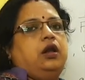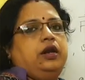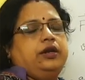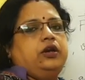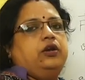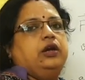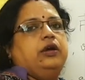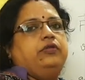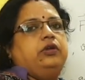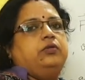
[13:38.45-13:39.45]
Later on I
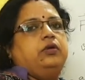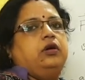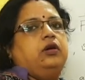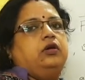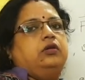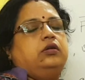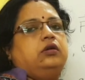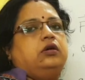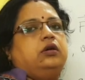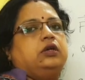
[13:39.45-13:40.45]
will
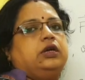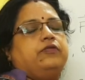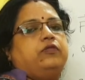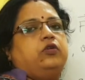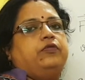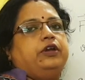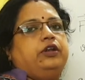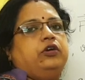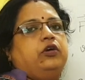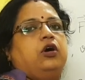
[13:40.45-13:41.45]
give more
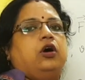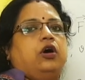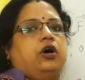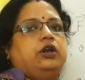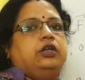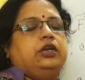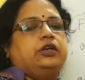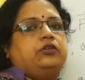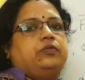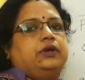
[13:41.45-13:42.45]
video on
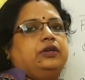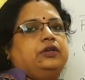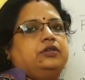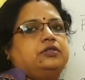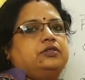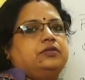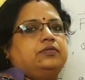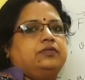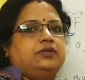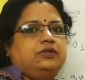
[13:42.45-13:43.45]
electromagnetism.
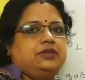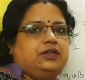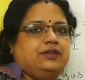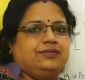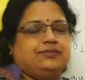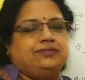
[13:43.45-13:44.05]
Okay.